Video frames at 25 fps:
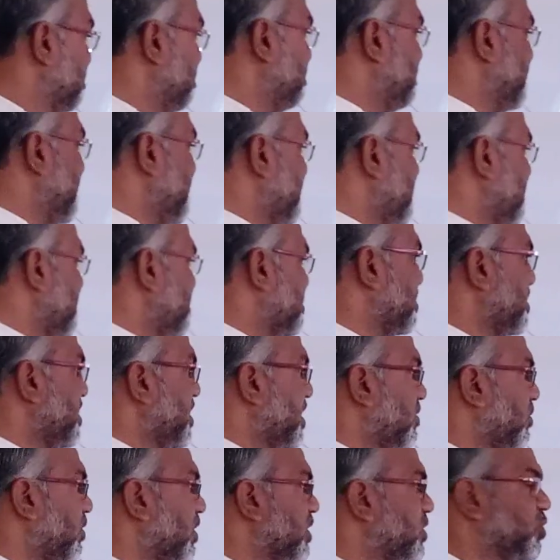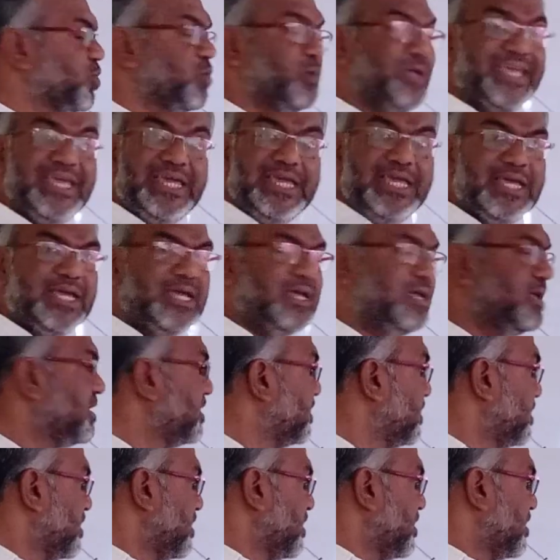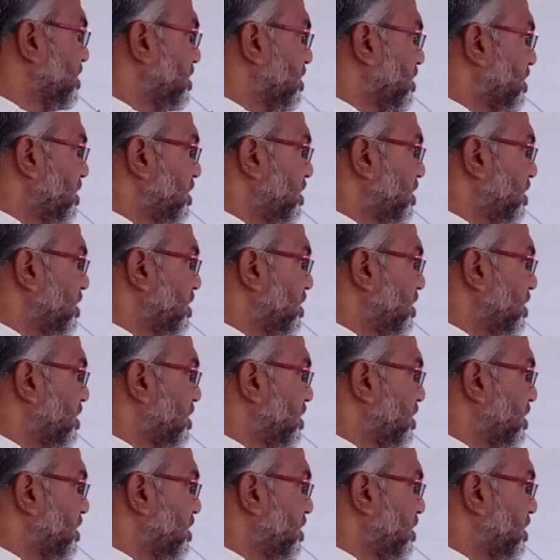B is equal to E,